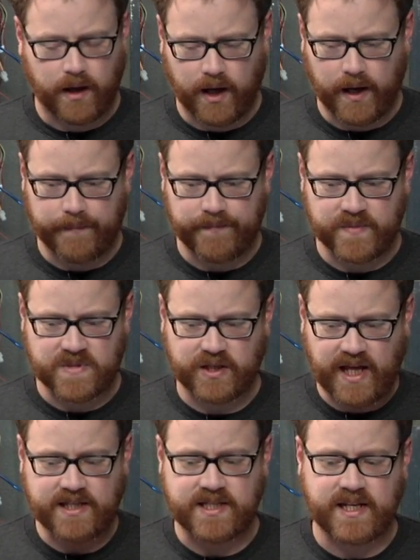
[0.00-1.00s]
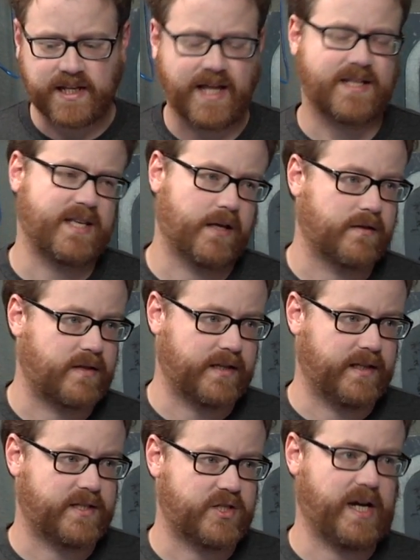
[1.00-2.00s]
Um, so that's the that's the other
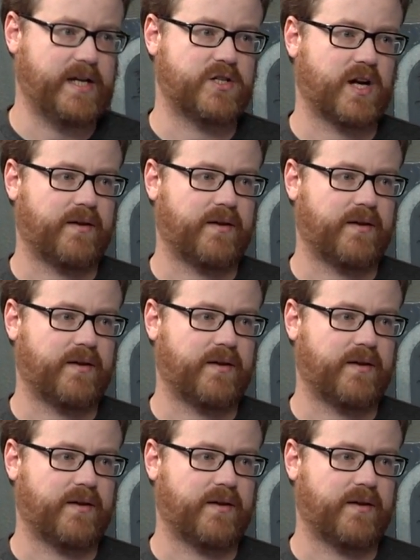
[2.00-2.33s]
thing that's changed,